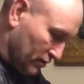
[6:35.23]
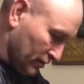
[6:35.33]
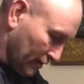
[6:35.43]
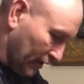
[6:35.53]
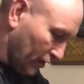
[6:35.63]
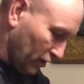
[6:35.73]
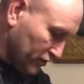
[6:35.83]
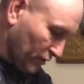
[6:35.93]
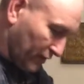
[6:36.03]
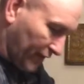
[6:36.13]
That
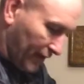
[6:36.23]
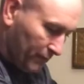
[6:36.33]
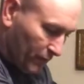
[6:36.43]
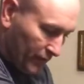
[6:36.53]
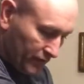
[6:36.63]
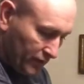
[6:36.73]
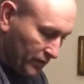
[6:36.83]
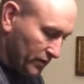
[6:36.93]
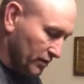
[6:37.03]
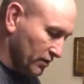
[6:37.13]
also came
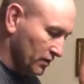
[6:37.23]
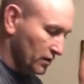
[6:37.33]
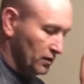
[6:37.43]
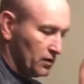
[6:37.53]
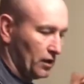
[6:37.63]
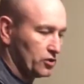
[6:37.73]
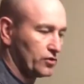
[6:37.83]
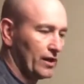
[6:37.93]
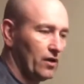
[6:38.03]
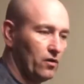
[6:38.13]
with a
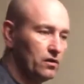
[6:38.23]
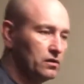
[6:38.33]
trowel.